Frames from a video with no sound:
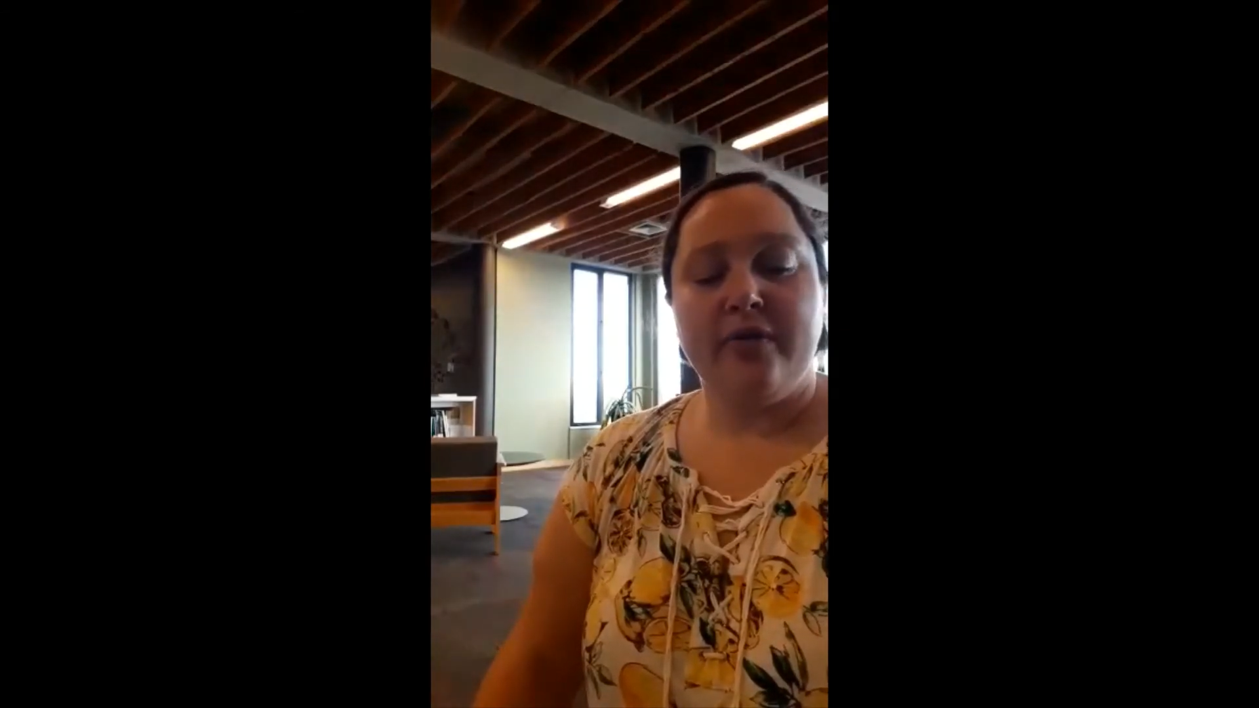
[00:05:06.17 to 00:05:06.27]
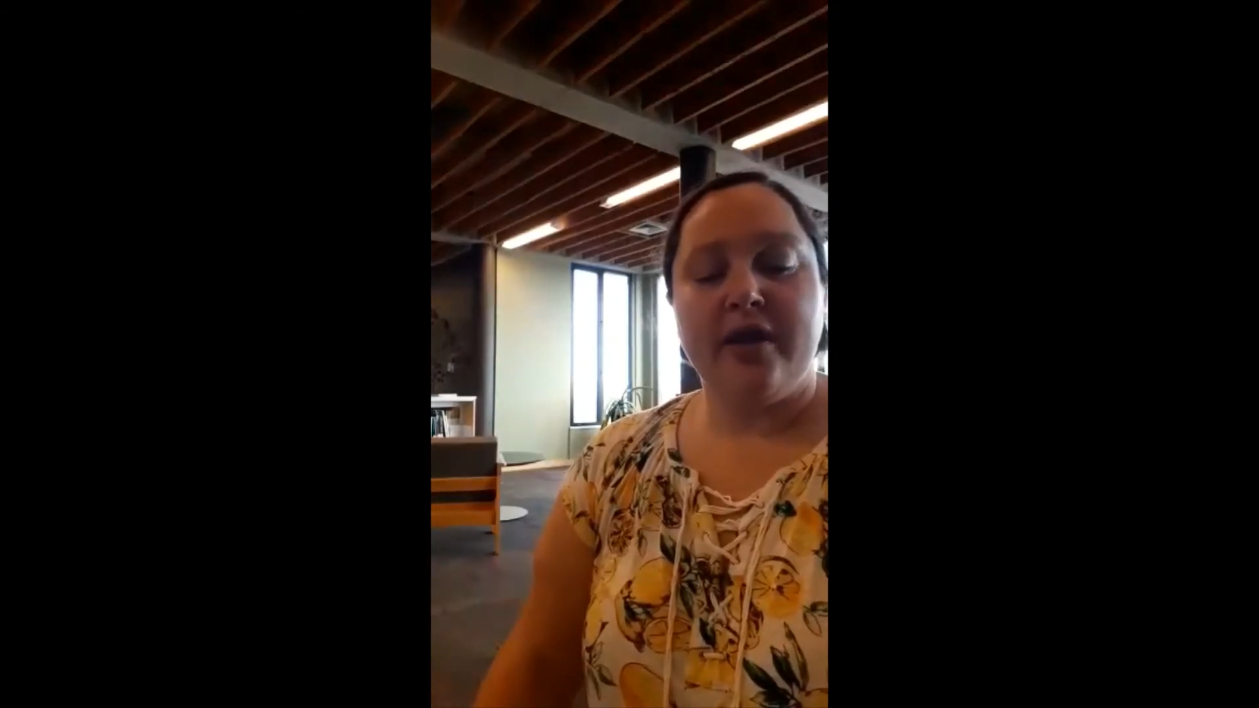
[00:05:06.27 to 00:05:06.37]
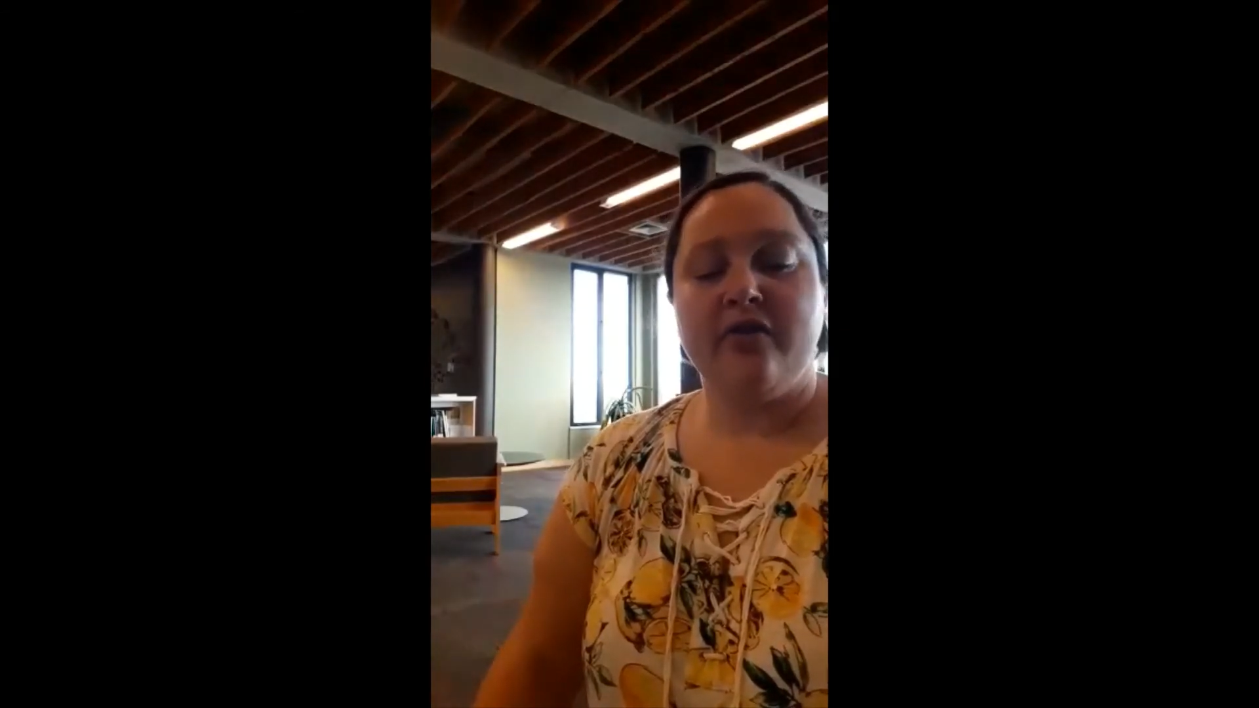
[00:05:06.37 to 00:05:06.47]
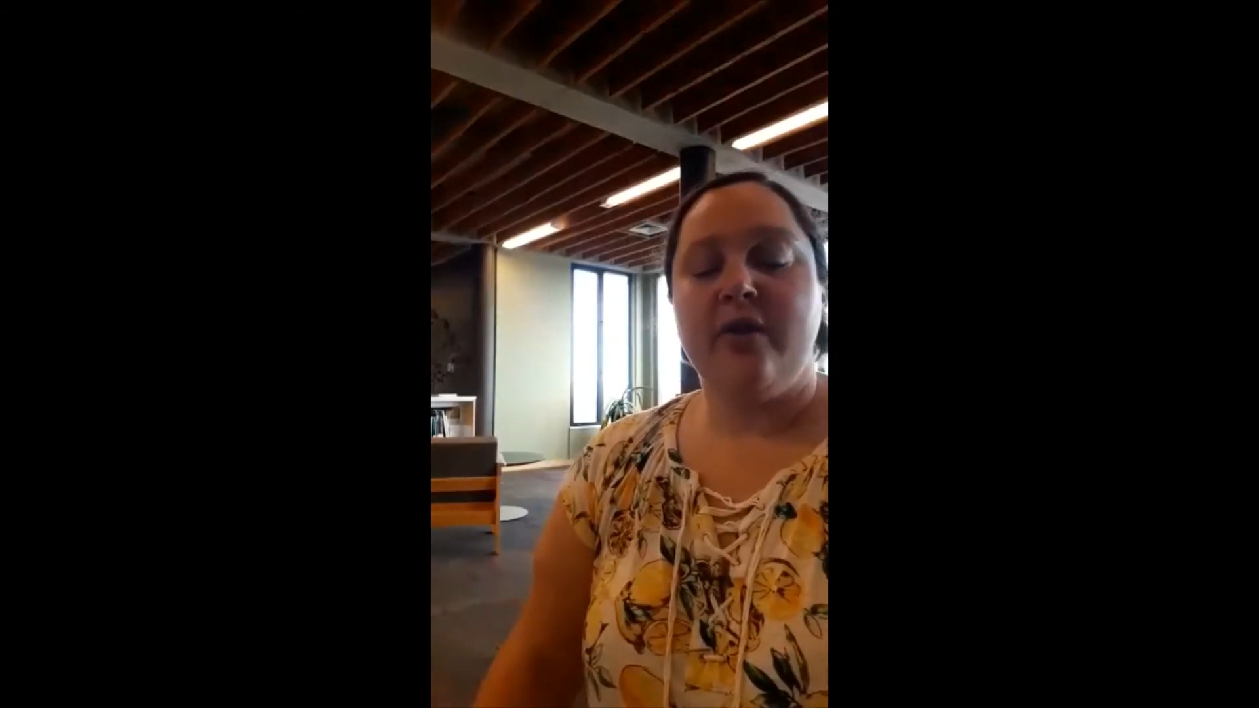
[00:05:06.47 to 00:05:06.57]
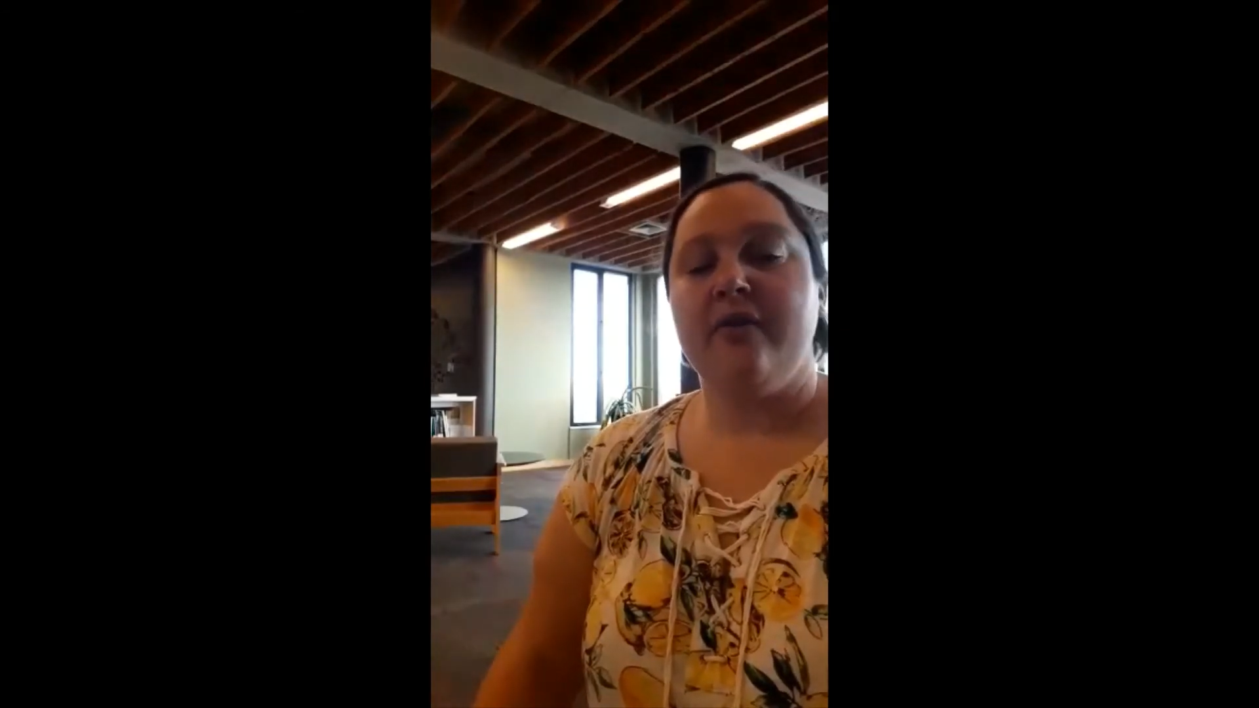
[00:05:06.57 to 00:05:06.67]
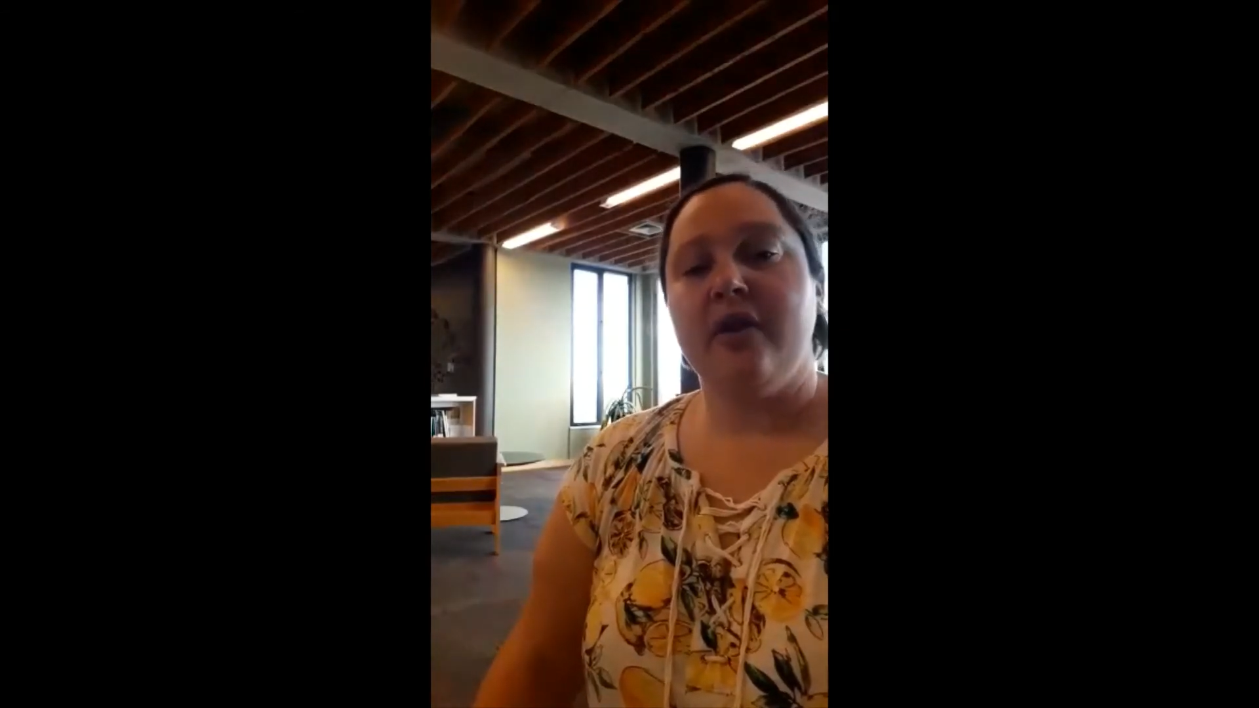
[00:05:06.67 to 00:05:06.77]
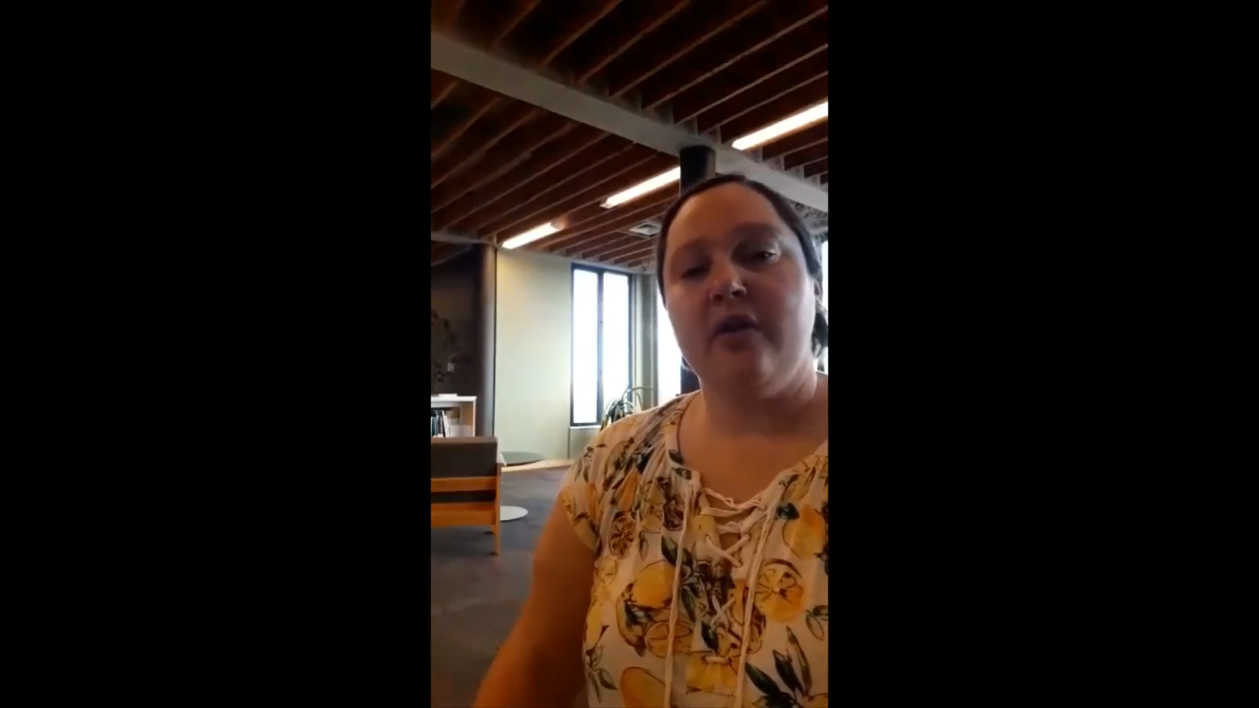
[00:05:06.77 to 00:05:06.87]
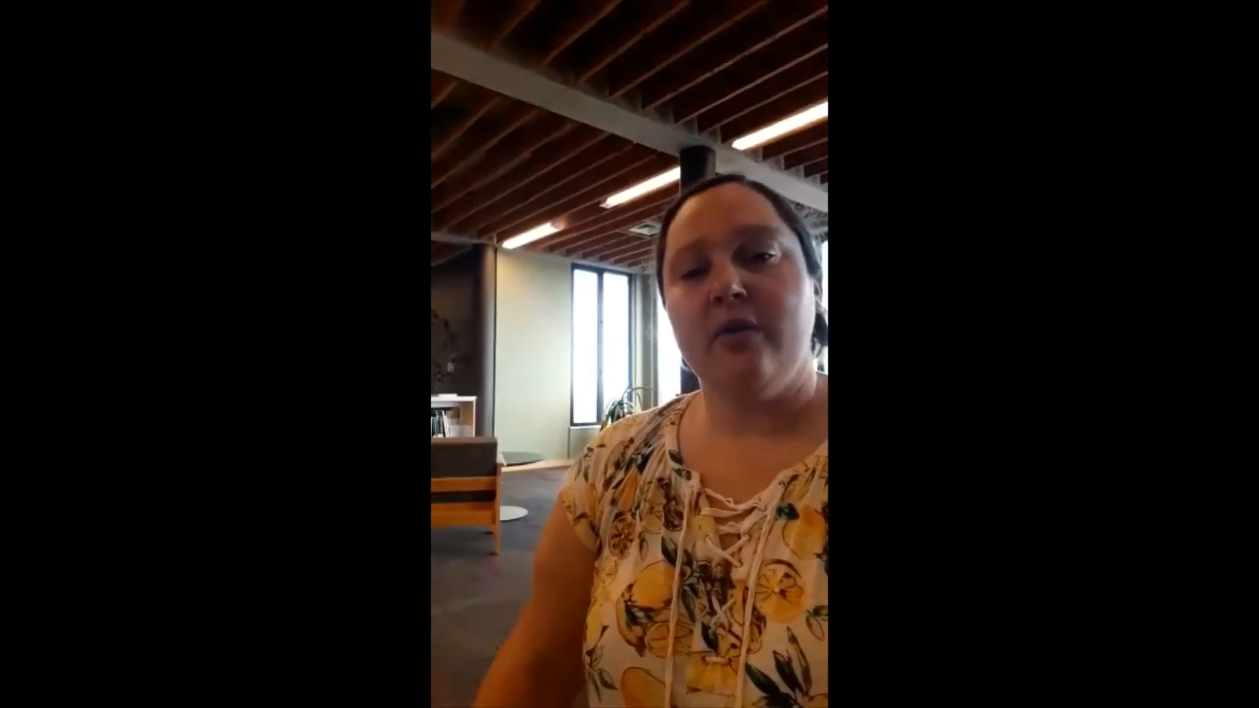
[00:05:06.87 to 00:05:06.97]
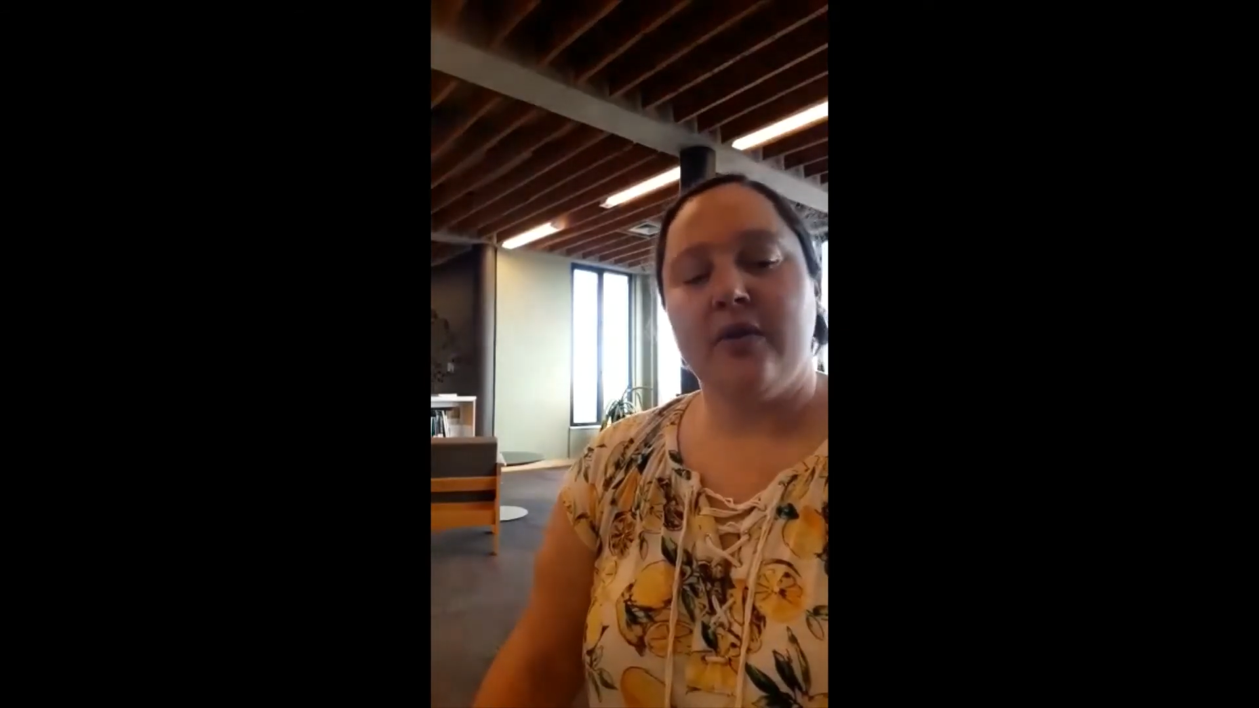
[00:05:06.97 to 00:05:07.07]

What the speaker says: things we have to do at